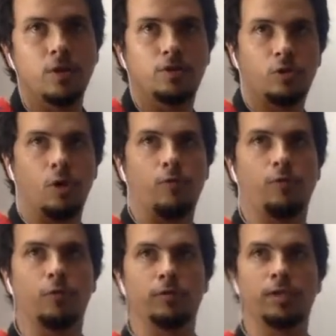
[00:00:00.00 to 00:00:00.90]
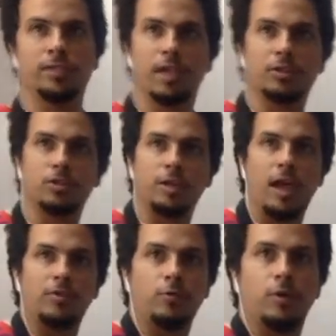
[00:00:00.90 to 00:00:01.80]
So for this
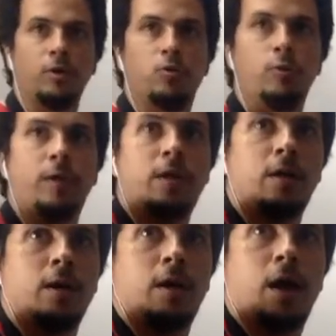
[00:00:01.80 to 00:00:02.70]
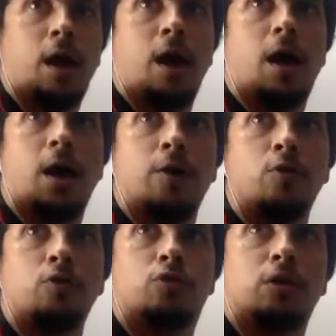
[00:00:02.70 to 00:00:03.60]
exercise, we're going to be
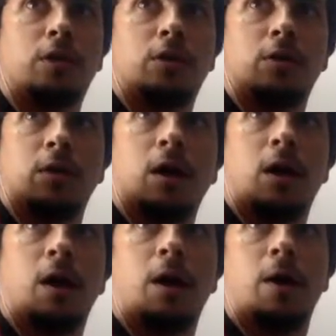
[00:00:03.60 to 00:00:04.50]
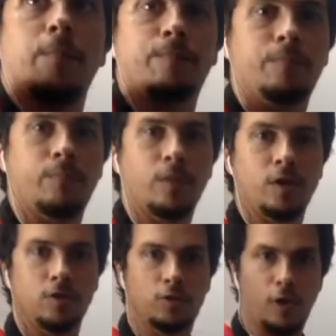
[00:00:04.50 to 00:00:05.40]
using
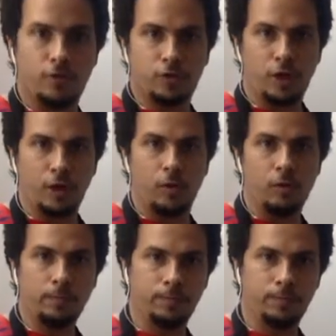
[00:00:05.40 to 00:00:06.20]
soft charcoal,